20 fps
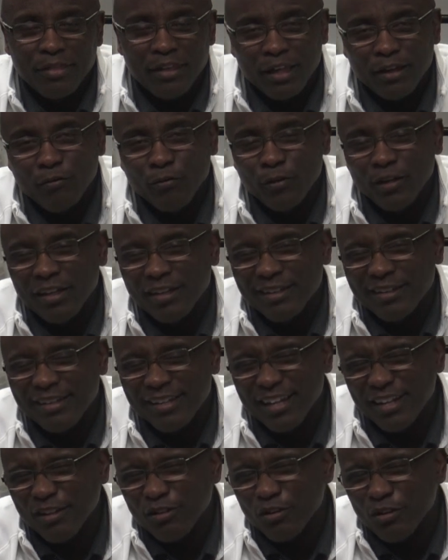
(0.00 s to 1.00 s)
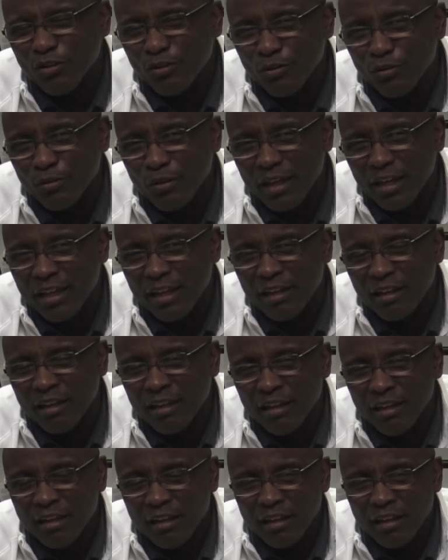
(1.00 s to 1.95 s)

think if we continue to do that,